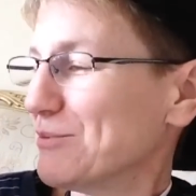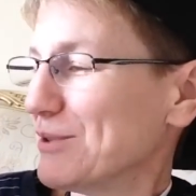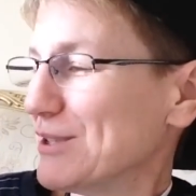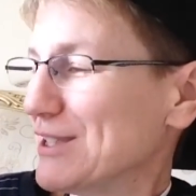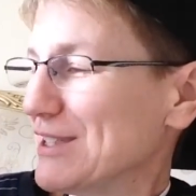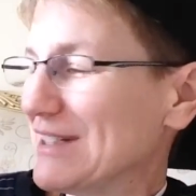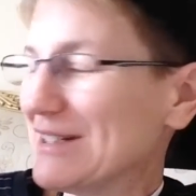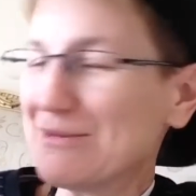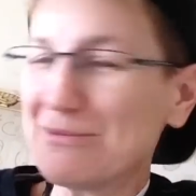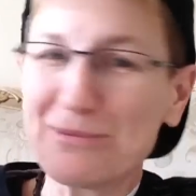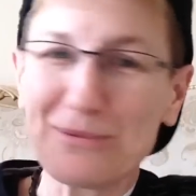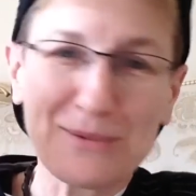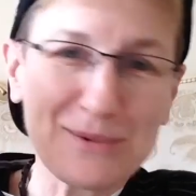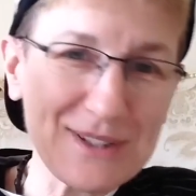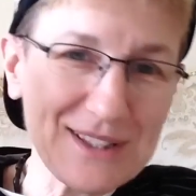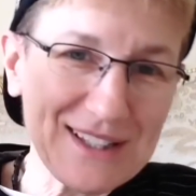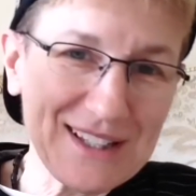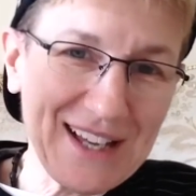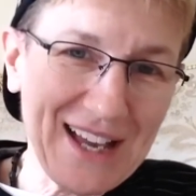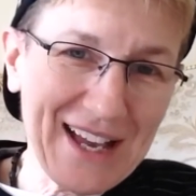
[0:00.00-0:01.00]
which is
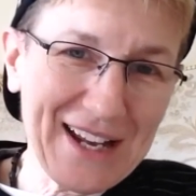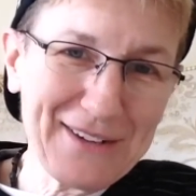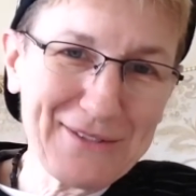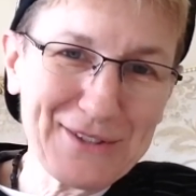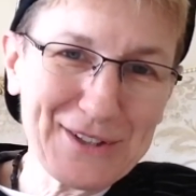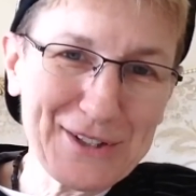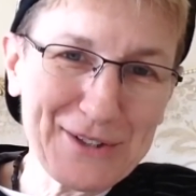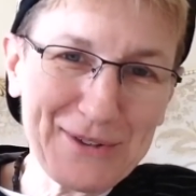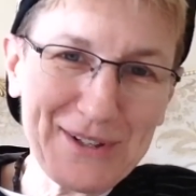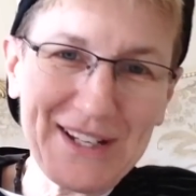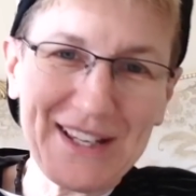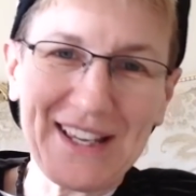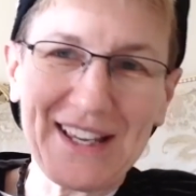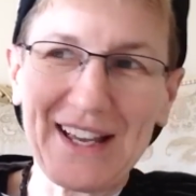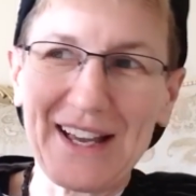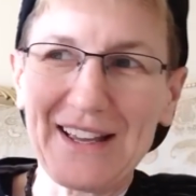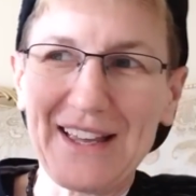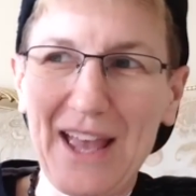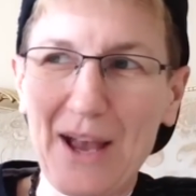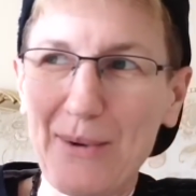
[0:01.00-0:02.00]
really kind of
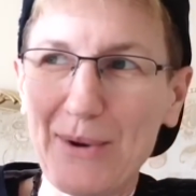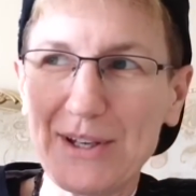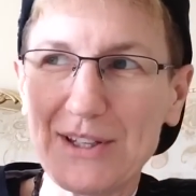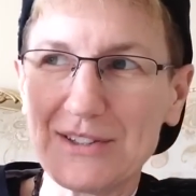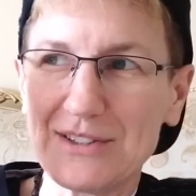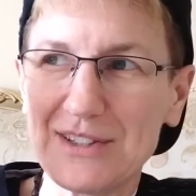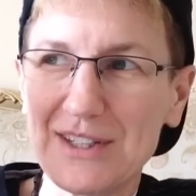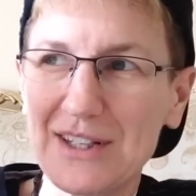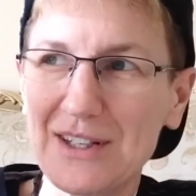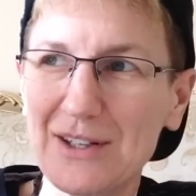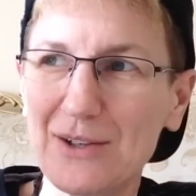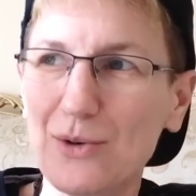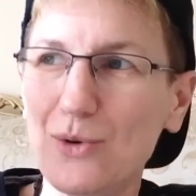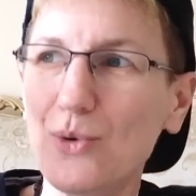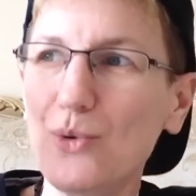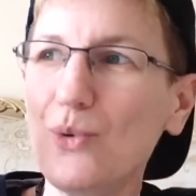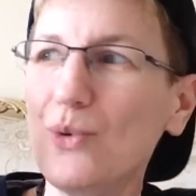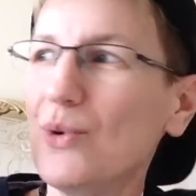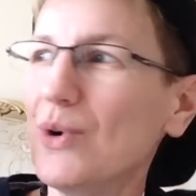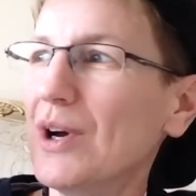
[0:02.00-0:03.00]
intriguing. I can't wait to see
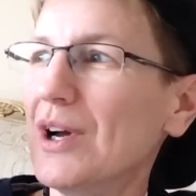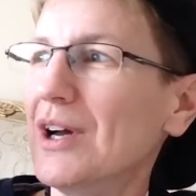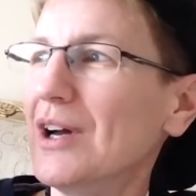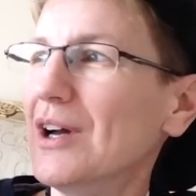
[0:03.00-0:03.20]
who